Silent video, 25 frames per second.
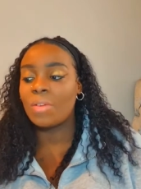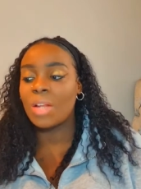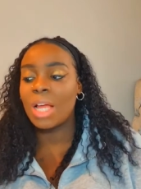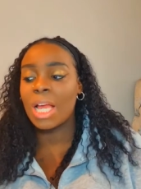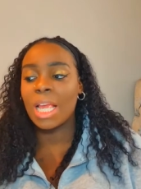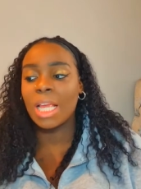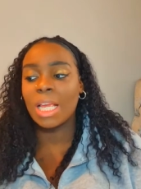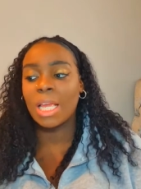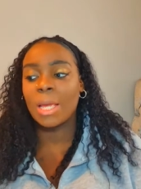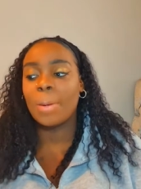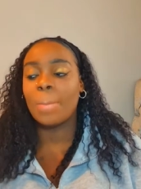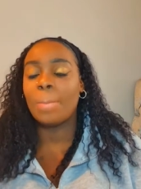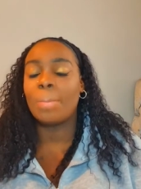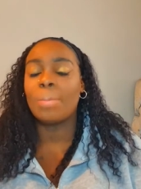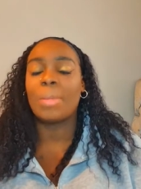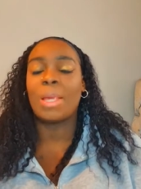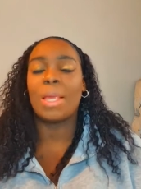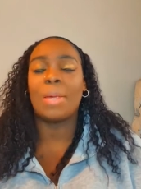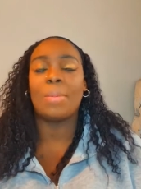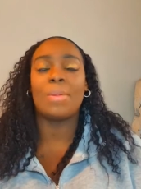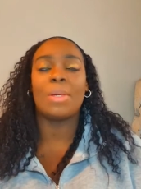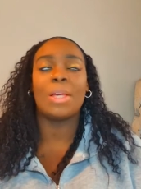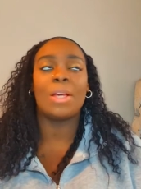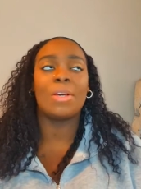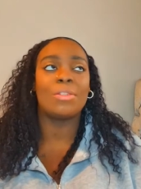Like
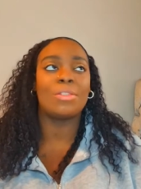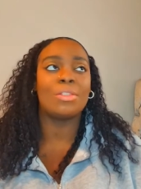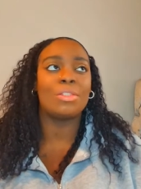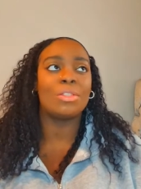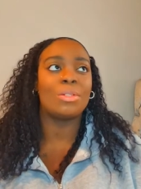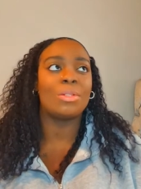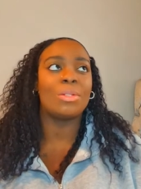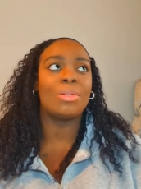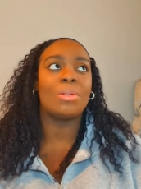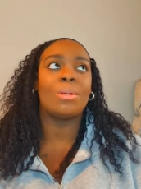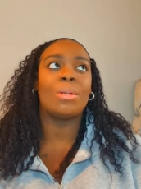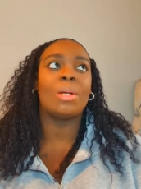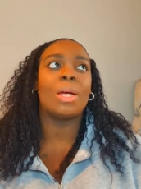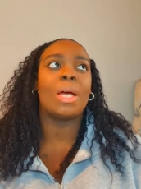maybe I'll do